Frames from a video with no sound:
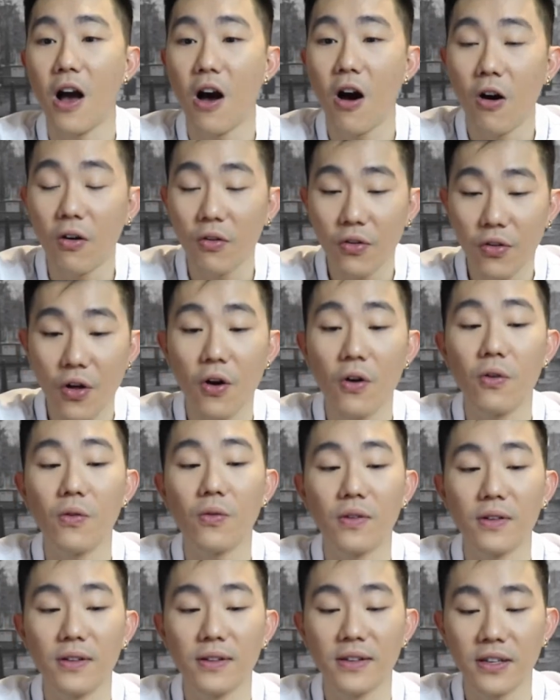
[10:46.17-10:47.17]

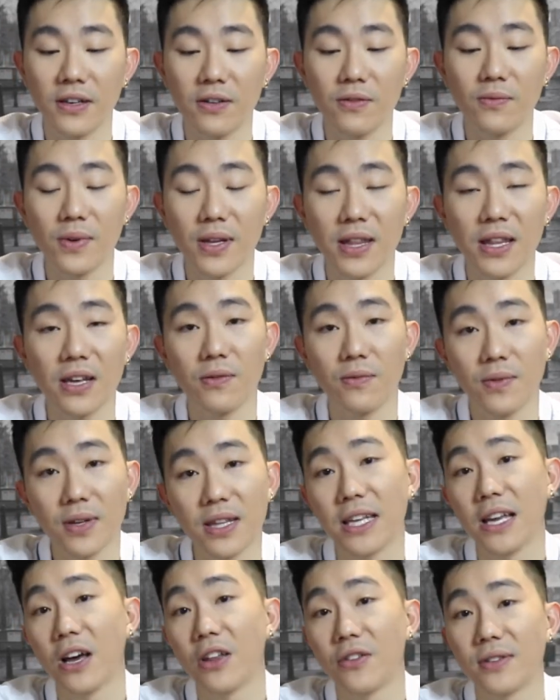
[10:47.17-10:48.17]
although you know with the with
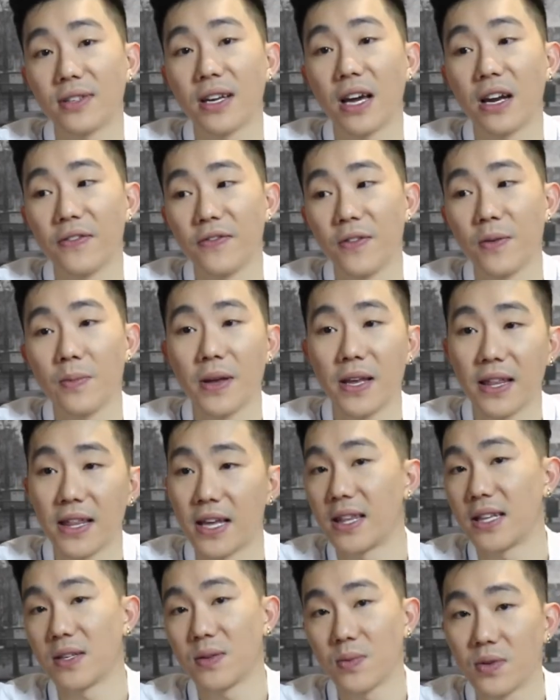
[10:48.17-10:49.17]
the other side of it being
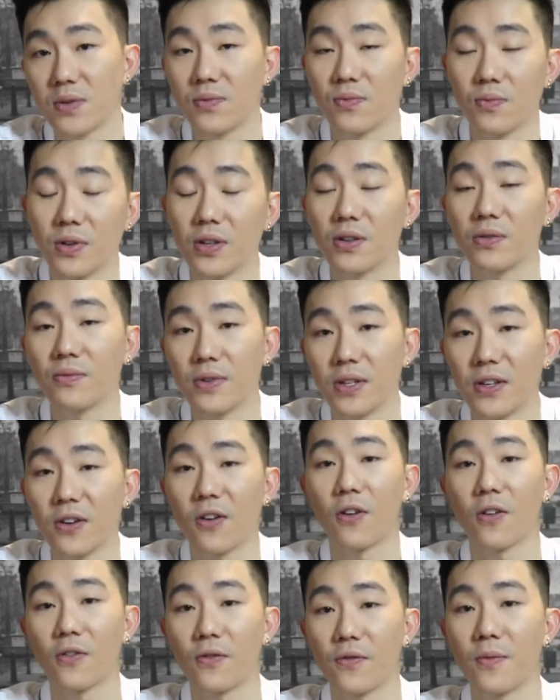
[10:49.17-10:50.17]
that this was really really
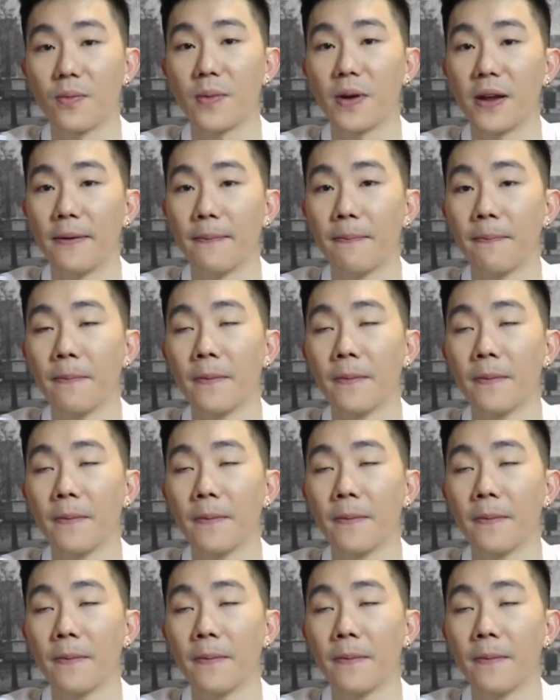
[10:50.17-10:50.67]
hard for me